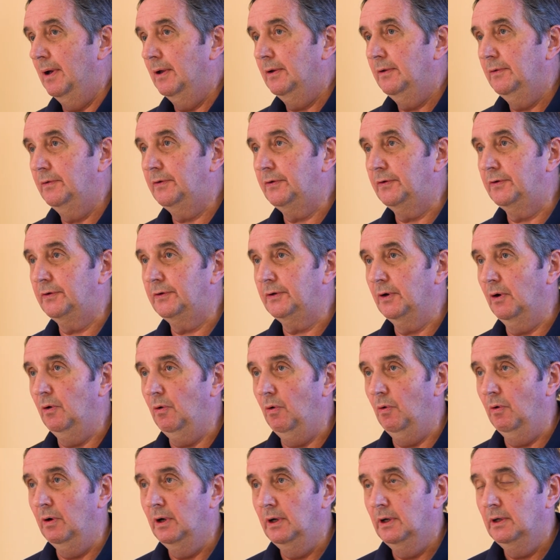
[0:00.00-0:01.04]

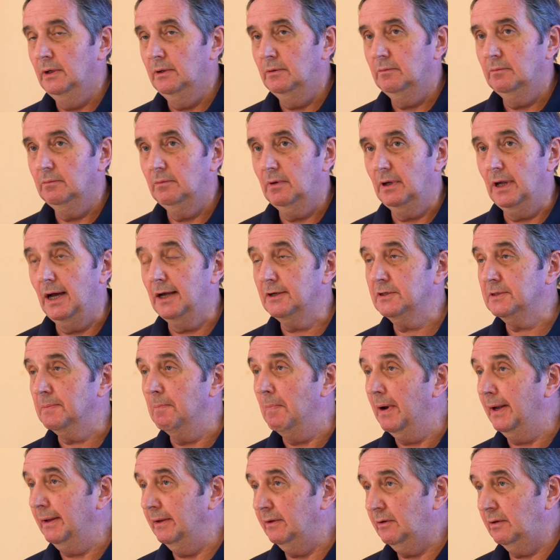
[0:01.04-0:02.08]
So last
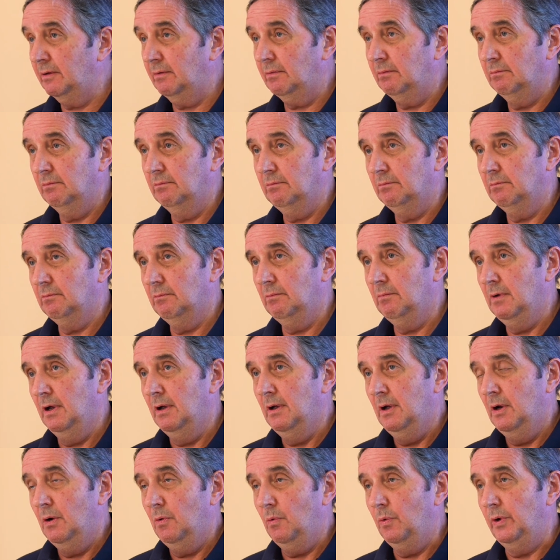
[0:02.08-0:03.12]
month
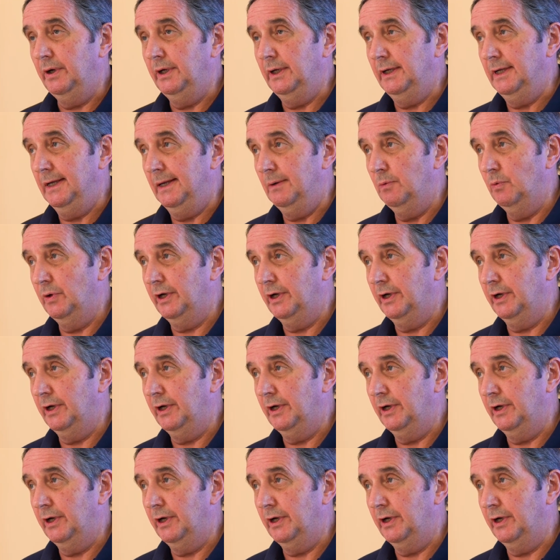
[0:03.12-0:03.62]
we